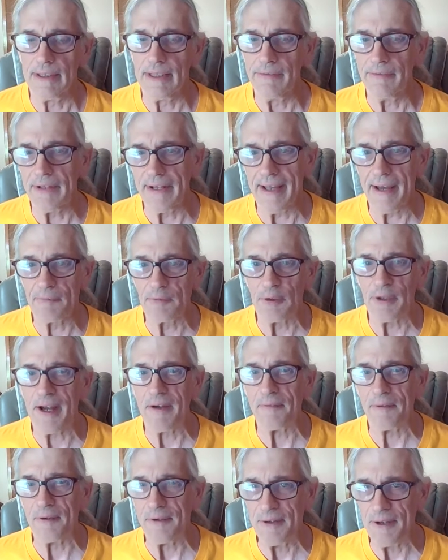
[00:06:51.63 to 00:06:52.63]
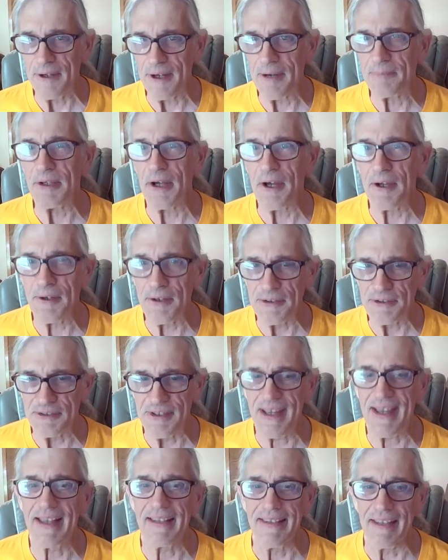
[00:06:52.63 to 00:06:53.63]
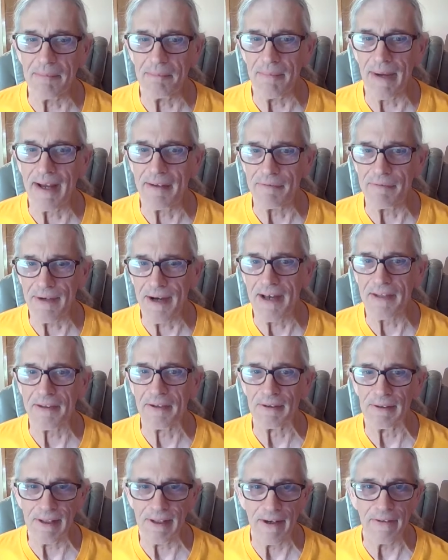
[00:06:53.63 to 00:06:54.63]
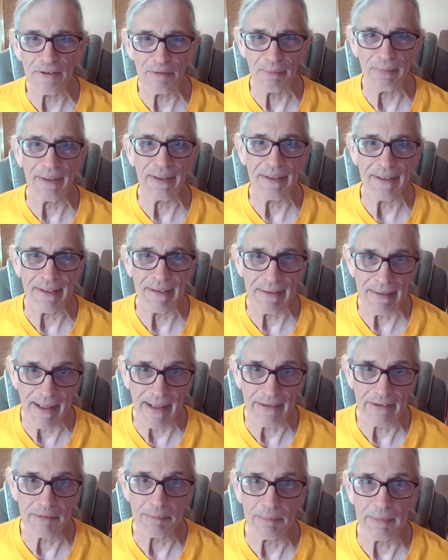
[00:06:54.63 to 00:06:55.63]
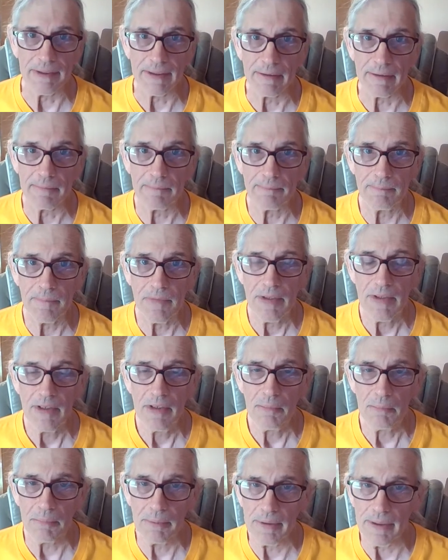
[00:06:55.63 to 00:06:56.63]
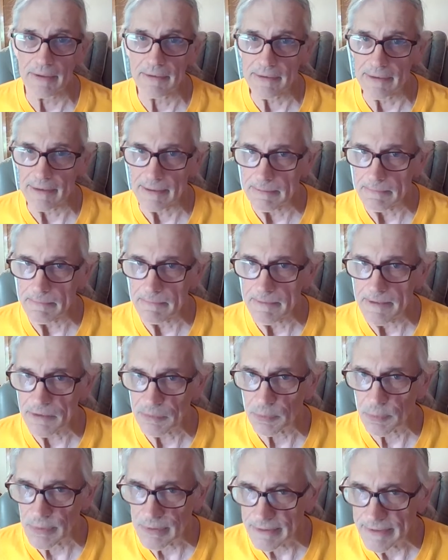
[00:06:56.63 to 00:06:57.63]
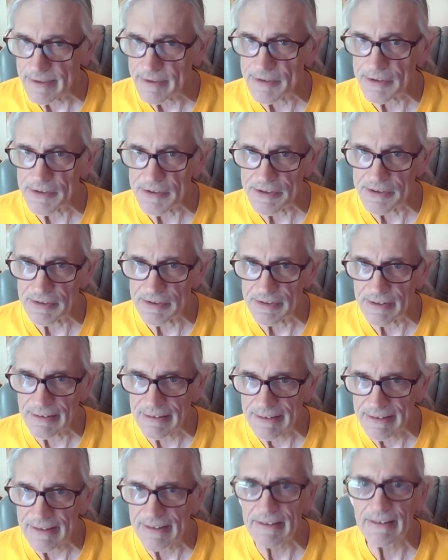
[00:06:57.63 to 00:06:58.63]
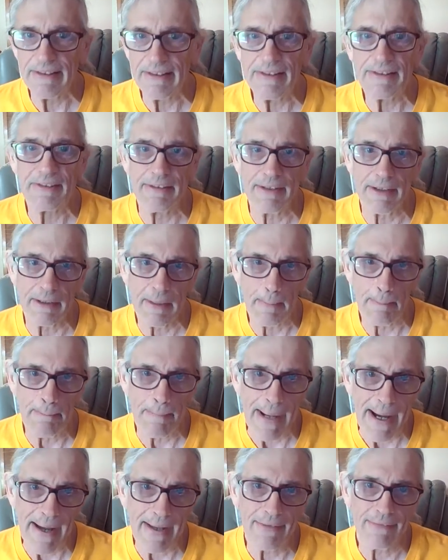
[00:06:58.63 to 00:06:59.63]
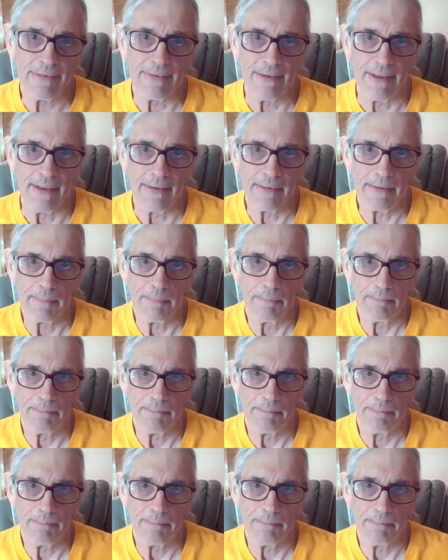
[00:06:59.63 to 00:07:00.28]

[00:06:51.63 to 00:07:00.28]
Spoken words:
even after I've come to understand that my Father loves me and likes me. But this religious, legalistic mindset